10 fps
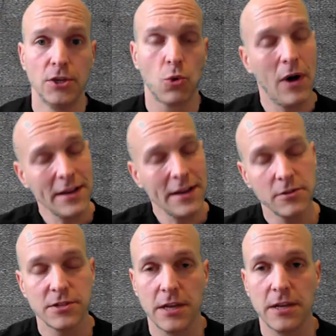So why is
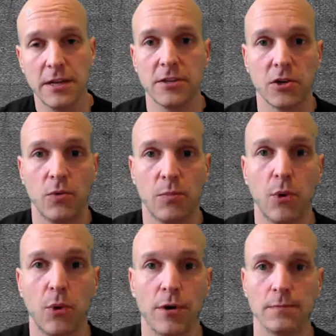understanding this so
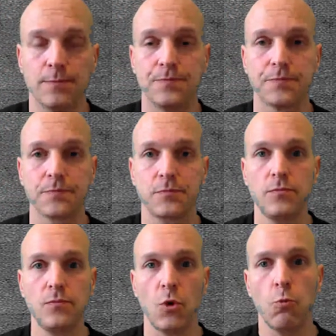important?
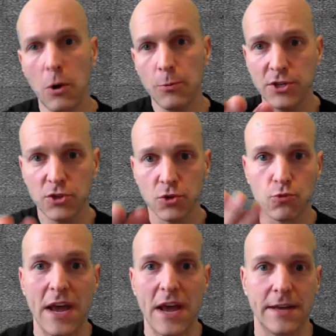Well, we just
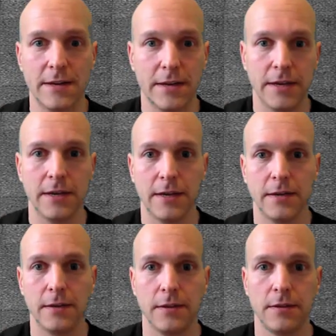read
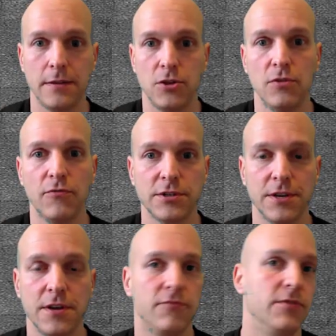in the
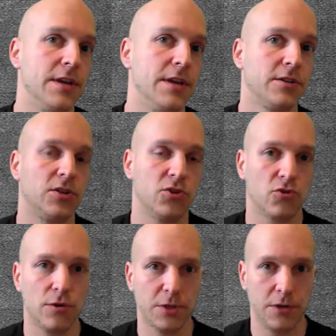University of Vienna's
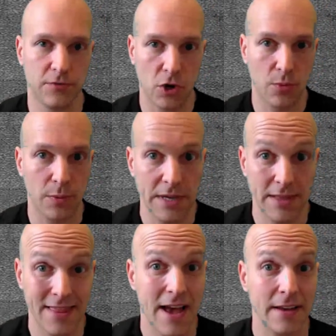description of
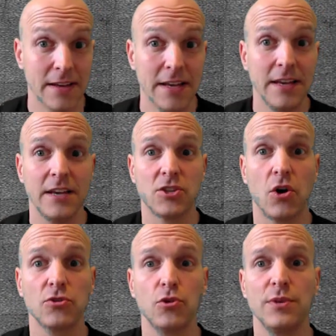dopamine that it's
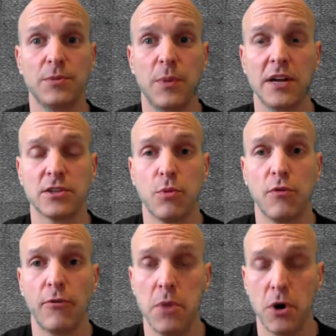also
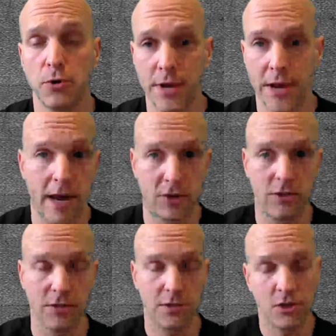responsible for motor
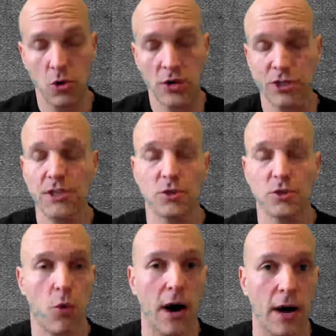reactions. The question
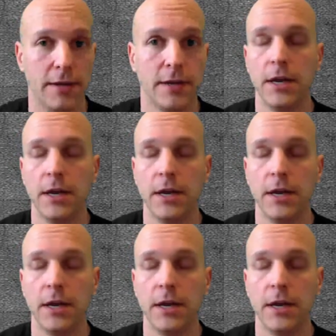is why?